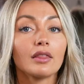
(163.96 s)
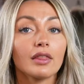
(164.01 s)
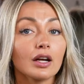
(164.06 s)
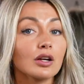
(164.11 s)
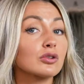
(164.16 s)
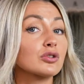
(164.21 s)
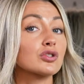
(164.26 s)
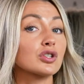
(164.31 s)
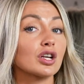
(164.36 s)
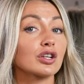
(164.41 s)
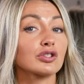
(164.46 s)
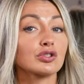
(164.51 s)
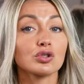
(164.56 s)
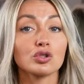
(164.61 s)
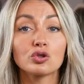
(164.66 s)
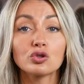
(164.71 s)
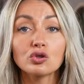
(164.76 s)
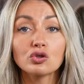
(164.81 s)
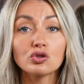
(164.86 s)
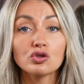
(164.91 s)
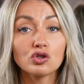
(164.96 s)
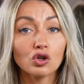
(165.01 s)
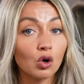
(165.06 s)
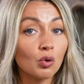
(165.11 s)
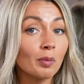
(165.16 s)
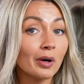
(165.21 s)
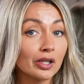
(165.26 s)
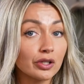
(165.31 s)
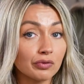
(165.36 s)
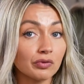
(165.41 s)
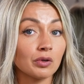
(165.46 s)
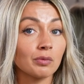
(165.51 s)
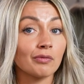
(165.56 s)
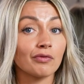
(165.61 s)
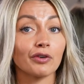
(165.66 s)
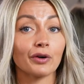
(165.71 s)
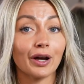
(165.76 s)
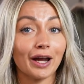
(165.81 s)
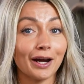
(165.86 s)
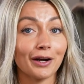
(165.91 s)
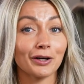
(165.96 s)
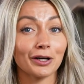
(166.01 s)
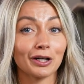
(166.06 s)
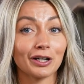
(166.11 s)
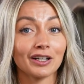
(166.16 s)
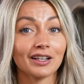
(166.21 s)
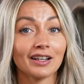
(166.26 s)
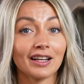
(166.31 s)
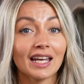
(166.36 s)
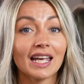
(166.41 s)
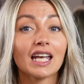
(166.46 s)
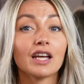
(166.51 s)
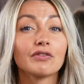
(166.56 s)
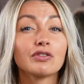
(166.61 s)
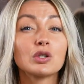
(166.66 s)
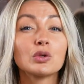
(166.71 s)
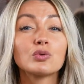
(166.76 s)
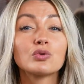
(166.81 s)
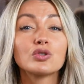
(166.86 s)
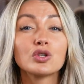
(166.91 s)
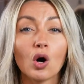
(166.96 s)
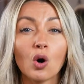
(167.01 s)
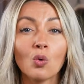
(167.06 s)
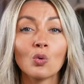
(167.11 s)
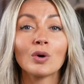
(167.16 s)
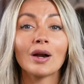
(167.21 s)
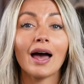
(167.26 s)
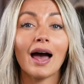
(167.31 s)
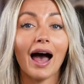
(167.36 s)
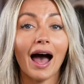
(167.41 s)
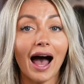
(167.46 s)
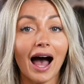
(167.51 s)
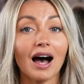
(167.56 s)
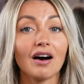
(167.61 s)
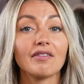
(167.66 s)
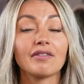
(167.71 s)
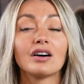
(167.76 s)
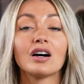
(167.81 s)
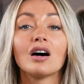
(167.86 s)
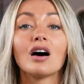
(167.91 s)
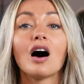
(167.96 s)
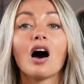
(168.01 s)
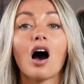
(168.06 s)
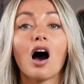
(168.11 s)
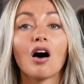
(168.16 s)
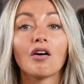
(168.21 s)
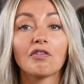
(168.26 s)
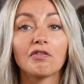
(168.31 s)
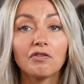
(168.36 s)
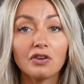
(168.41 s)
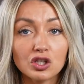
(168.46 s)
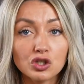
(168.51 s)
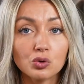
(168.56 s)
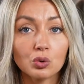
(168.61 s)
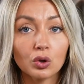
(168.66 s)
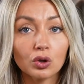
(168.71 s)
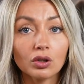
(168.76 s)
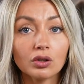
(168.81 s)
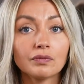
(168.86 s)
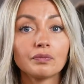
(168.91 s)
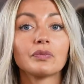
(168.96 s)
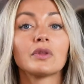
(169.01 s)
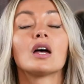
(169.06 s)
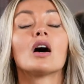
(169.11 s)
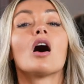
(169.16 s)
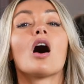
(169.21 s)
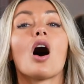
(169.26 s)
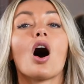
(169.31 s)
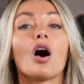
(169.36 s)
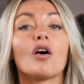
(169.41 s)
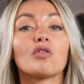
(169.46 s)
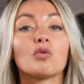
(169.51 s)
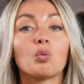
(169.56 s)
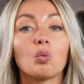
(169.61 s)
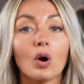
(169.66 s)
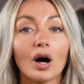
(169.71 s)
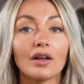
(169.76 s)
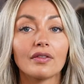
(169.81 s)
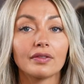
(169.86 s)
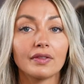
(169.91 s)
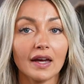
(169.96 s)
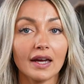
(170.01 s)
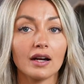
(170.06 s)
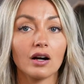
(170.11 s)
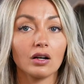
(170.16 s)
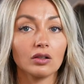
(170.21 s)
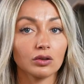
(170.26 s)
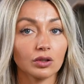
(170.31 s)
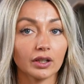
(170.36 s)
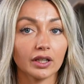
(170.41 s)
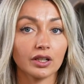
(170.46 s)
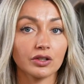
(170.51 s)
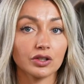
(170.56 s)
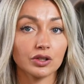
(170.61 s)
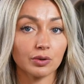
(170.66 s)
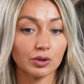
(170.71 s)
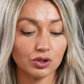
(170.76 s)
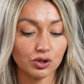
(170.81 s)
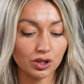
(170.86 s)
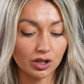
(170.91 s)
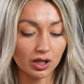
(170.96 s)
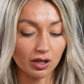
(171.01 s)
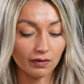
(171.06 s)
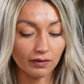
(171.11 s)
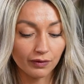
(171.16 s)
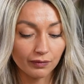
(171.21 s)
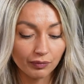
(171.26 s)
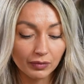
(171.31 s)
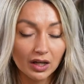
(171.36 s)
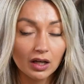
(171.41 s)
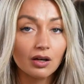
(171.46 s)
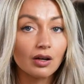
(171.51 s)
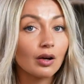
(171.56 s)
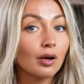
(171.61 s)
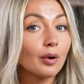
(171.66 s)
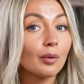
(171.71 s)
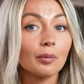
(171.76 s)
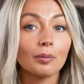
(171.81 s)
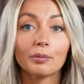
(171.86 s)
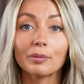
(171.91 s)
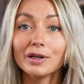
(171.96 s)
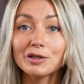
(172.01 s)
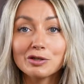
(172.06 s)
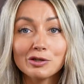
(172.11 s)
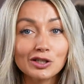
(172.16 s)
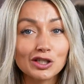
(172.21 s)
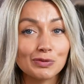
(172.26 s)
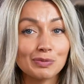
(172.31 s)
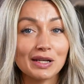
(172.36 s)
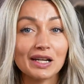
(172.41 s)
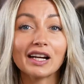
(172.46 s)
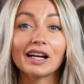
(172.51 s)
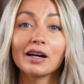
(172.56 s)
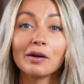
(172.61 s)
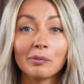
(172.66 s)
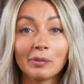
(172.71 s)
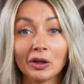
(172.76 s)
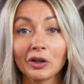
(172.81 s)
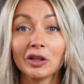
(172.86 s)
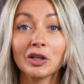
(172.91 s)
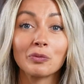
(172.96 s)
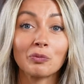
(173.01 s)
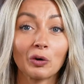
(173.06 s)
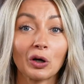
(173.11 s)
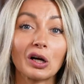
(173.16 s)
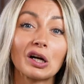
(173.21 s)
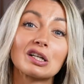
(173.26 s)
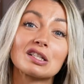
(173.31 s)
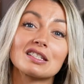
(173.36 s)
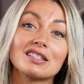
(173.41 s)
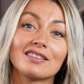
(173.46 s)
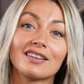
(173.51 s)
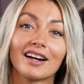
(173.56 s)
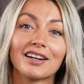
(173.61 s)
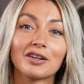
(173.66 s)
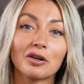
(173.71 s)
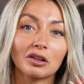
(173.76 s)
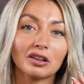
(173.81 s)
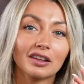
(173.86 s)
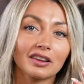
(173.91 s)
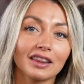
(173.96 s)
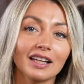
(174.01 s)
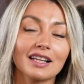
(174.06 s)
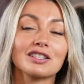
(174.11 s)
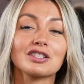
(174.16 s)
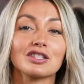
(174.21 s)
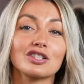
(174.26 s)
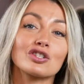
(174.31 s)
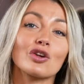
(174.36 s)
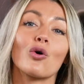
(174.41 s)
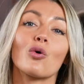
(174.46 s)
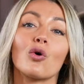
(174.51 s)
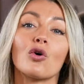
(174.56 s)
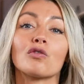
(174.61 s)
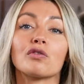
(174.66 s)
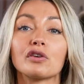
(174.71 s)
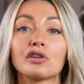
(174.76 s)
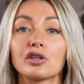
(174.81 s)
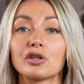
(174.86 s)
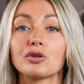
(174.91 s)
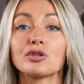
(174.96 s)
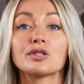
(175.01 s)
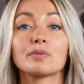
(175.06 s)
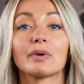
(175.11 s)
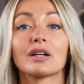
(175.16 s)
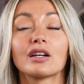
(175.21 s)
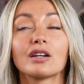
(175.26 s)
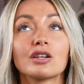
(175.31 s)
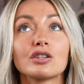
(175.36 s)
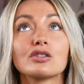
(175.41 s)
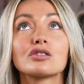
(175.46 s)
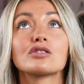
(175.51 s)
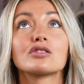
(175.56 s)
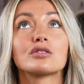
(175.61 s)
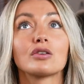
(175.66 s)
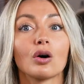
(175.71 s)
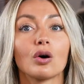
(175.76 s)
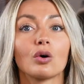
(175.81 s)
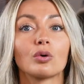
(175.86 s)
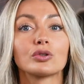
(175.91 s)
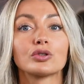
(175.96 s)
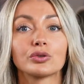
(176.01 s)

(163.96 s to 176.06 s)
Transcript: There's just so much room for error if you don't have a visual of what they are looking to achieve. Pictures speak a million words. I know that that's so overused, but it is so